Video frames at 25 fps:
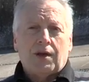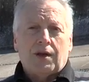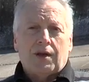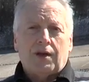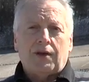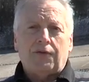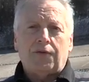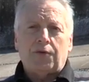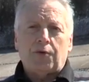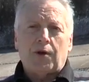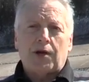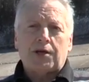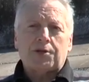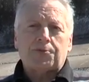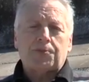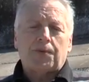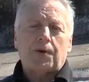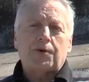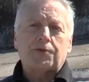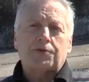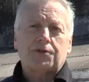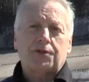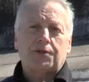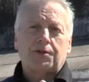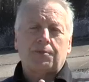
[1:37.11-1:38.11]
If you
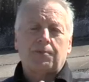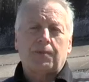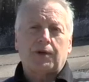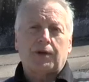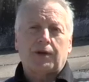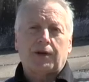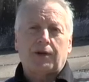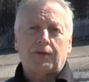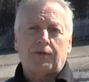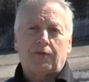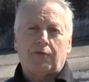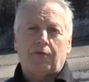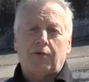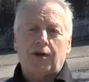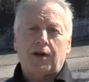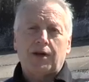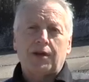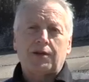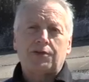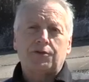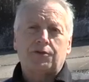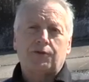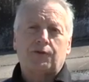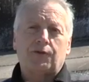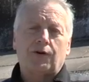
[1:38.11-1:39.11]
expose in the middle of the range,